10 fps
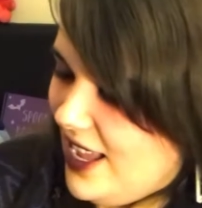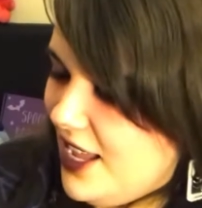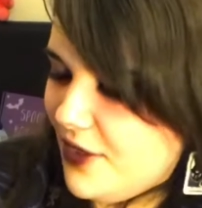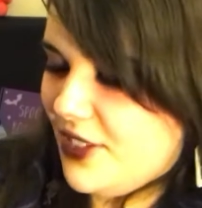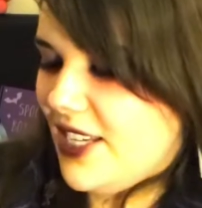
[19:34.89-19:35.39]

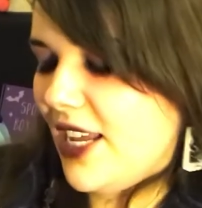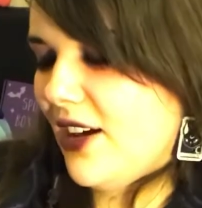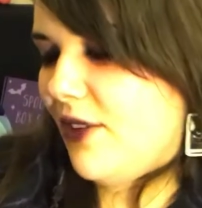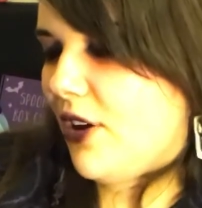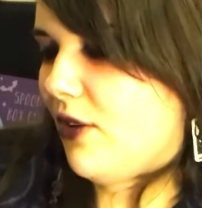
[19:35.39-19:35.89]
for saying
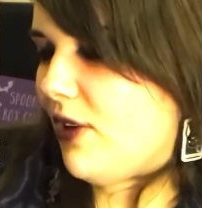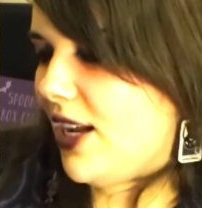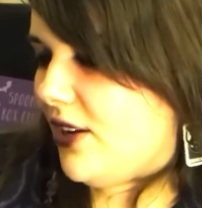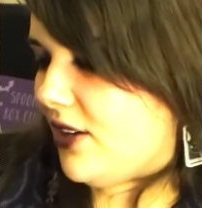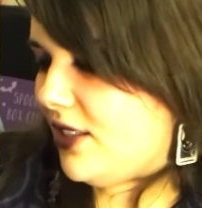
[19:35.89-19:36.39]
I've got
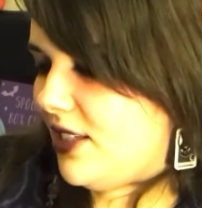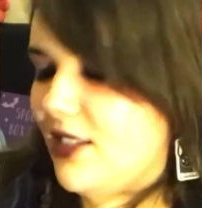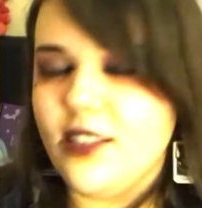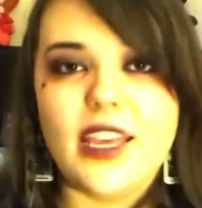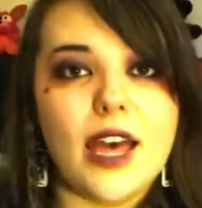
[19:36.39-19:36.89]
Reynards, this
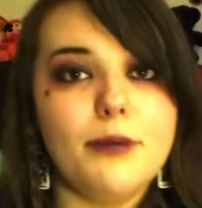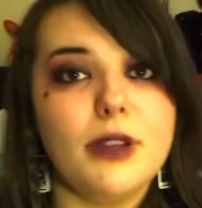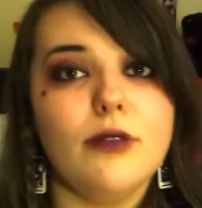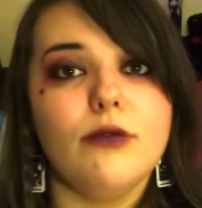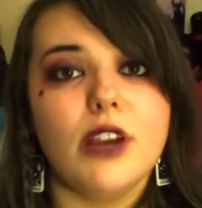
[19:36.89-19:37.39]
has kept
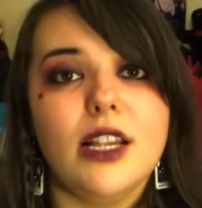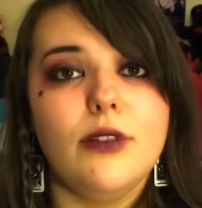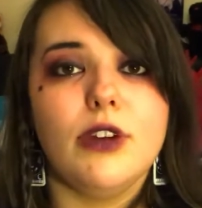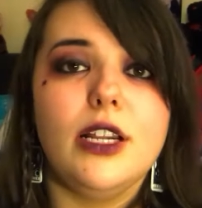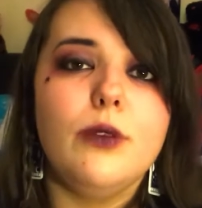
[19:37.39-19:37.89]
me really,
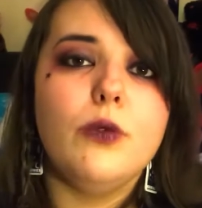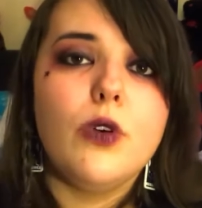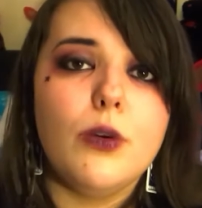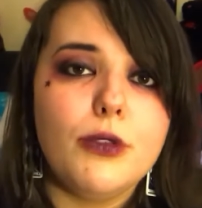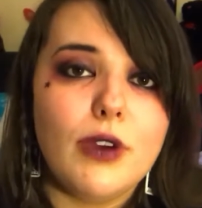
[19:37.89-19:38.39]
really
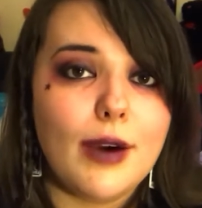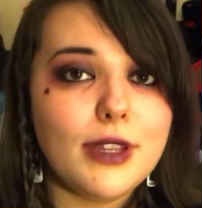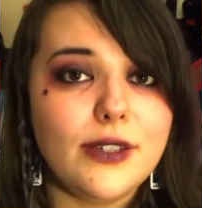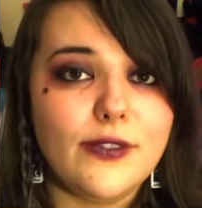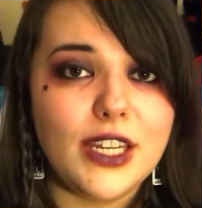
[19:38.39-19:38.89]
warm throughout
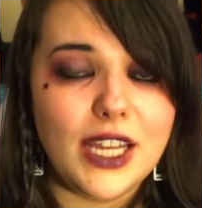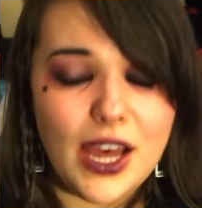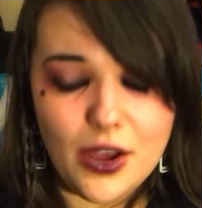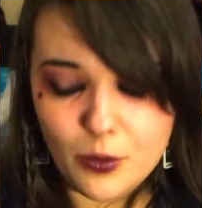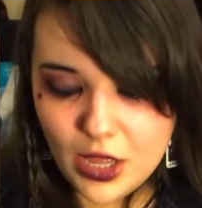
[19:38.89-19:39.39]
this
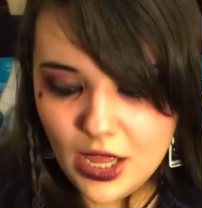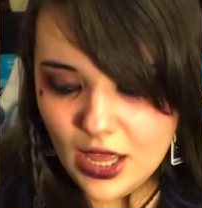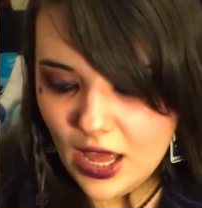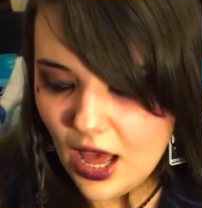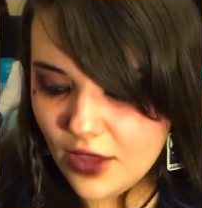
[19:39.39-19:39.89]
video.
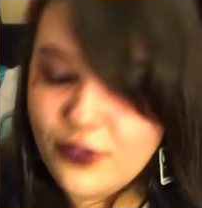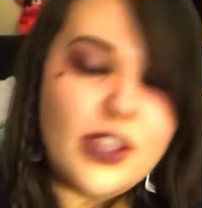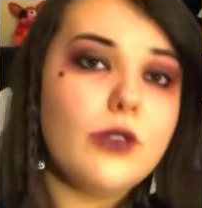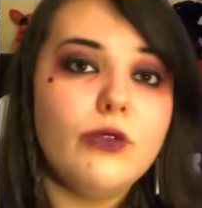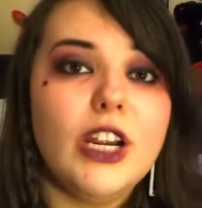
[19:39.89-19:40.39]
I
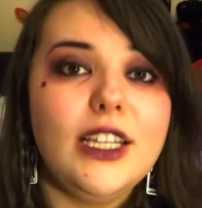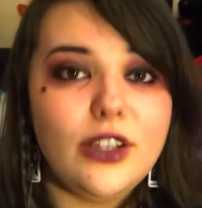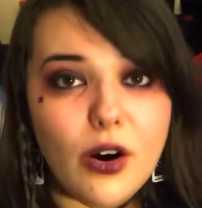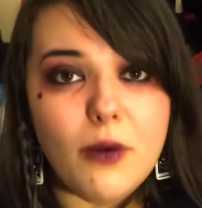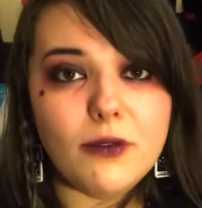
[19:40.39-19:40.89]
feel really
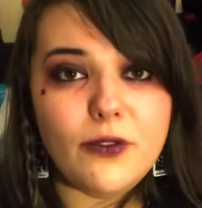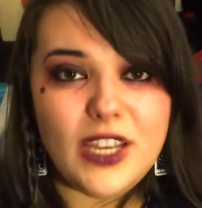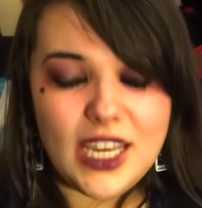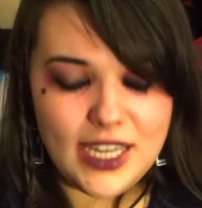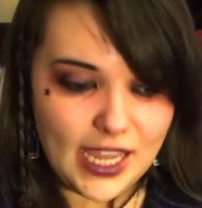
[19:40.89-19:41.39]

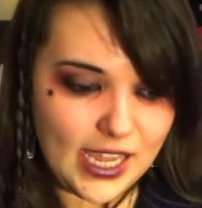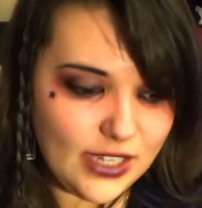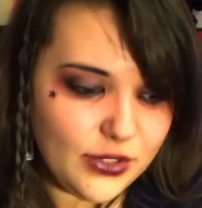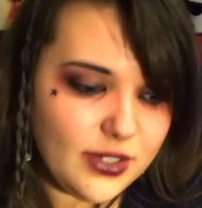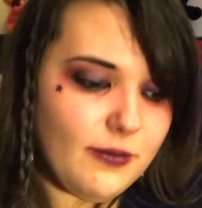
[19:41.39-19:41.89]
comfy in it.
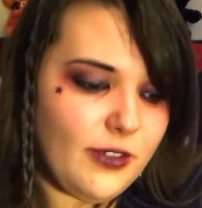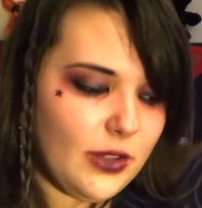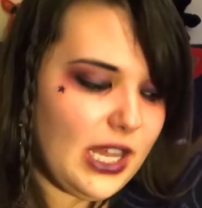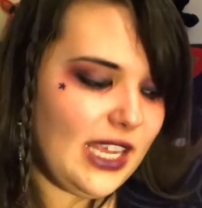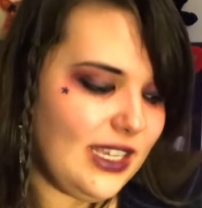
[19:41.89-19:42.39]
It doesn't feel
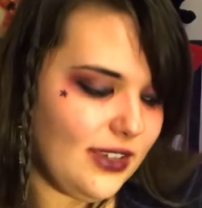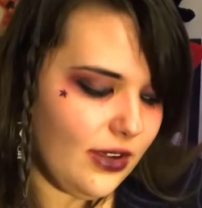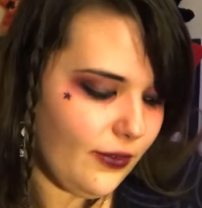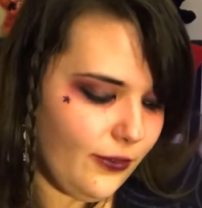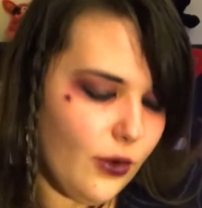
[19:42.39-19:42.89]
like it's
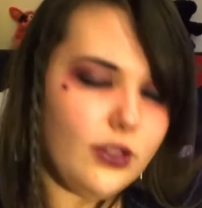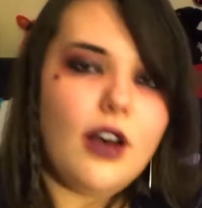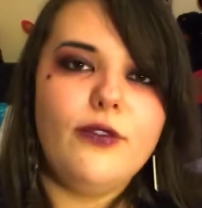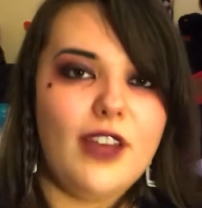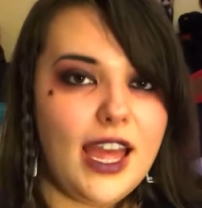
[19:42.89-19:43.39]
going to fall
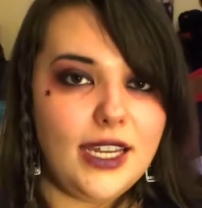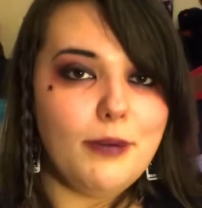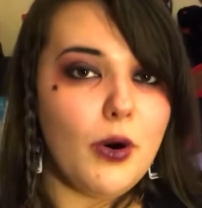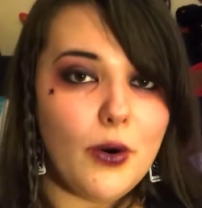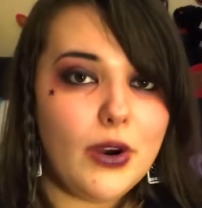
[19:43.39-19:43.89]
off at any
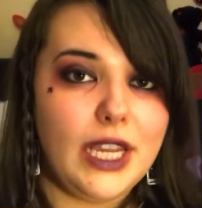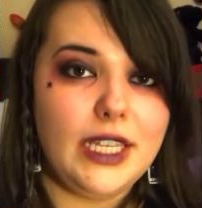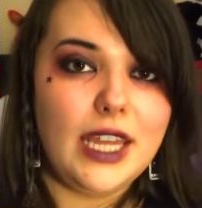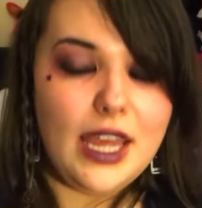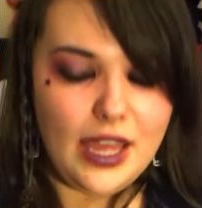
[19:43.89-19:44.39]

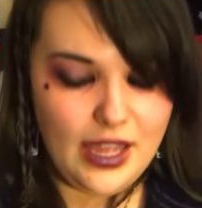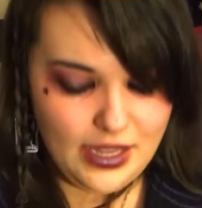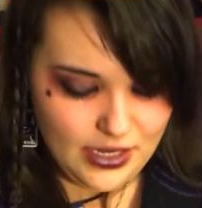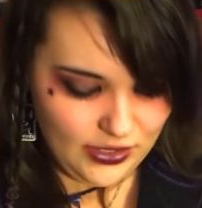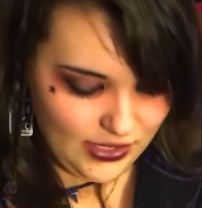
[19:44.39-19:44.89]
point.
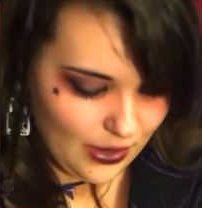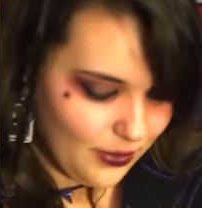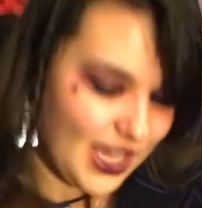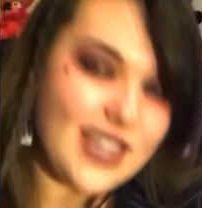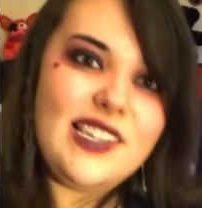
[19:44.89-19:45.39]
So
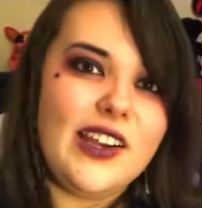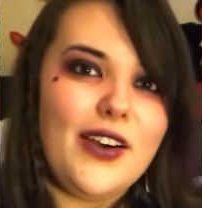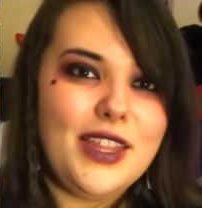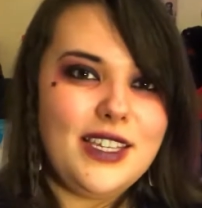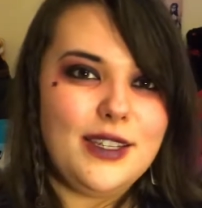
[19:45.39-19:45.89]
yes, I
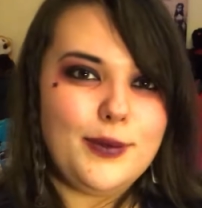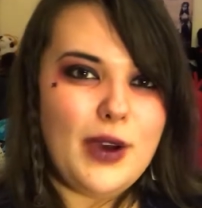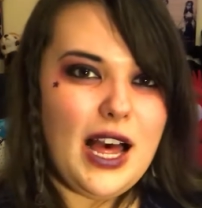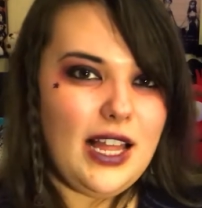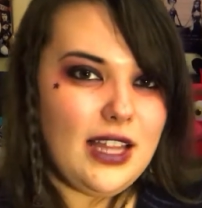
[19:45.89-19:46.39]
got this as
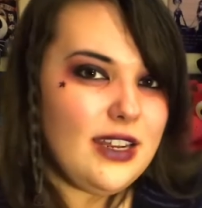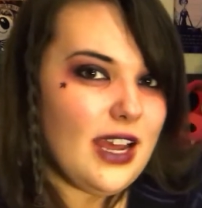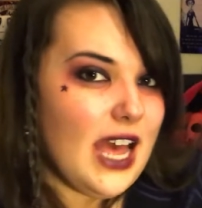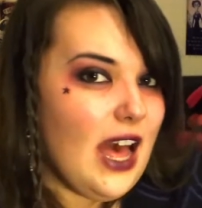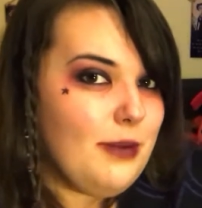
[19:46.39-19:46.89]
well, and
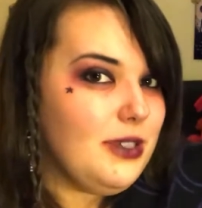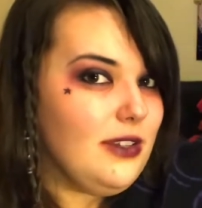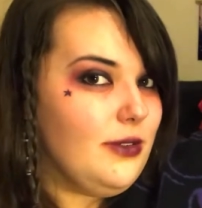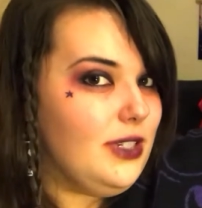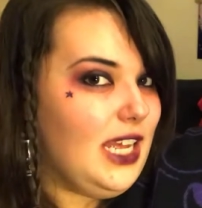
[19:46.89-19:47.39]
I
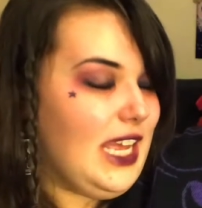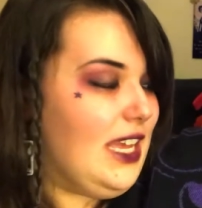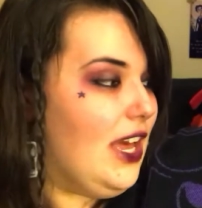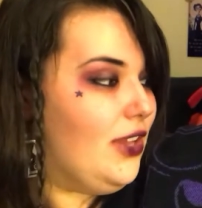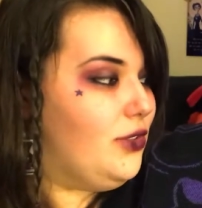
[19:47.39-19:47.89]

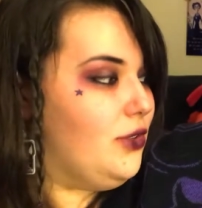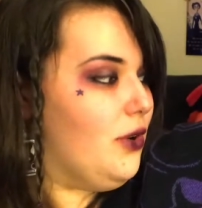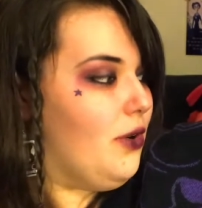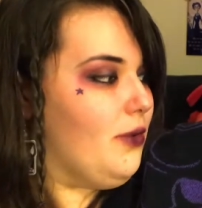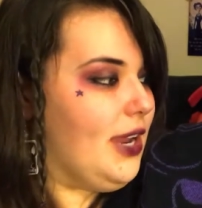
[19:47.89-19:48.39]
absolutely
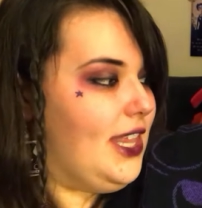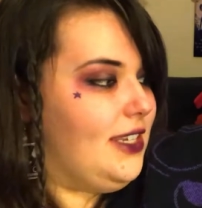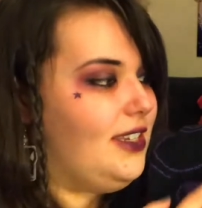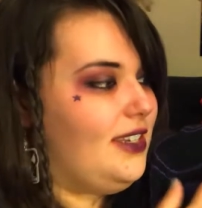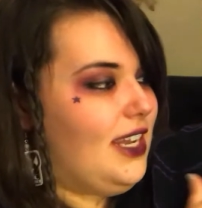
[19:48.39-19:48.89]
adore it. The
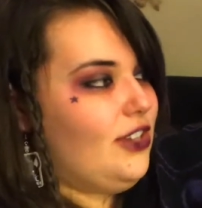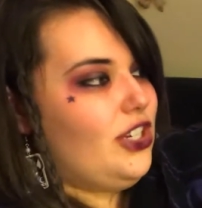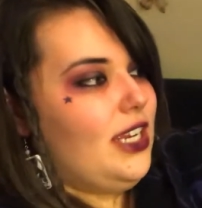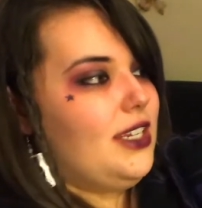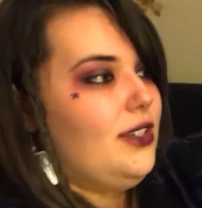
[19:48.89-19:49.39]

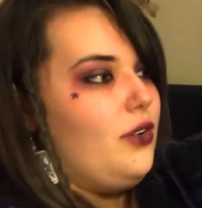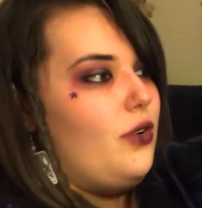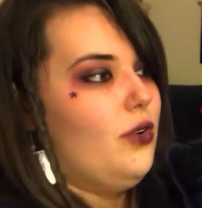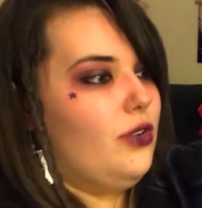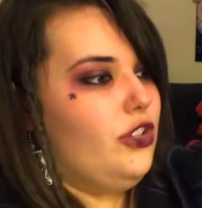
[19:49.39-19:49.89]
stitching is
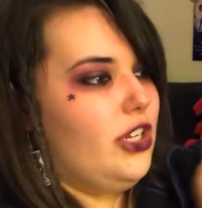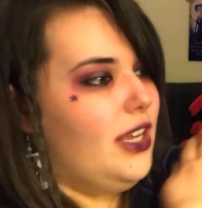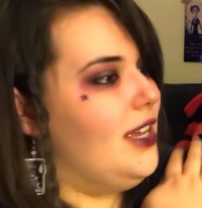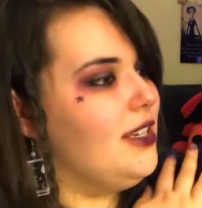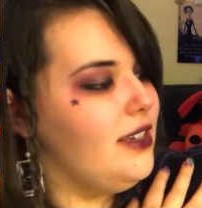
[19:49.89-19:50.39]

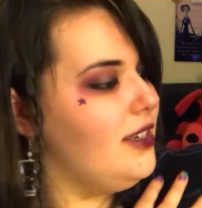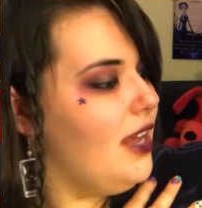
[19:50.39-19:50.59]
gorgeous.